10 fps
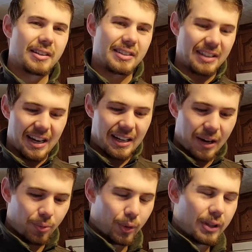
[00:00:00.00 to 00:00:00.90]
yeah, I
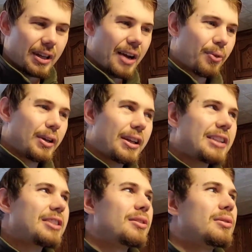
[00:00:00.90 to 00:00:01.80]
really like
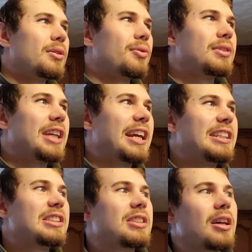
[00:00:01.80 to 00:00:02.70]
the
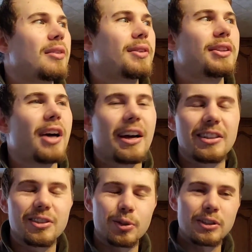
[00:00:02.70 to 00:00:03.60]
taste of the
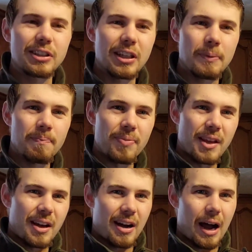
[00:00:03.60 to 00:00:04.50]
dinosaurs in it.
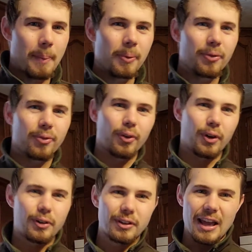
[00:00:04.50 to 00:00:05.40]
I
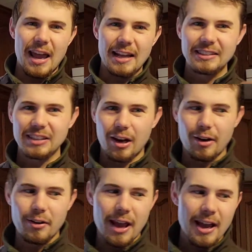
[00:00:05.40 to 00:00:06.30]
prefer the eggs
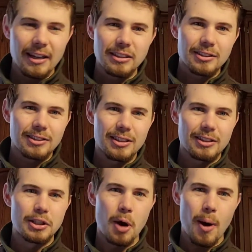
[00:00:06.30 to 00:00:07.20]
unhatched,
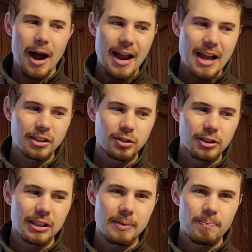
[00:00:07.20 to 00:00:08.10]
so I
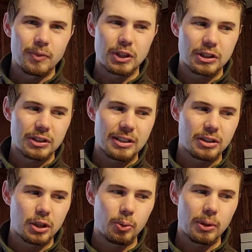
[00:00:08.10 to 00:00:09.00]
actually just
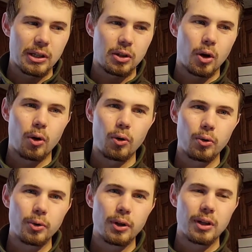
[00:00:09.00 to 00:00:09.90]
do it cold.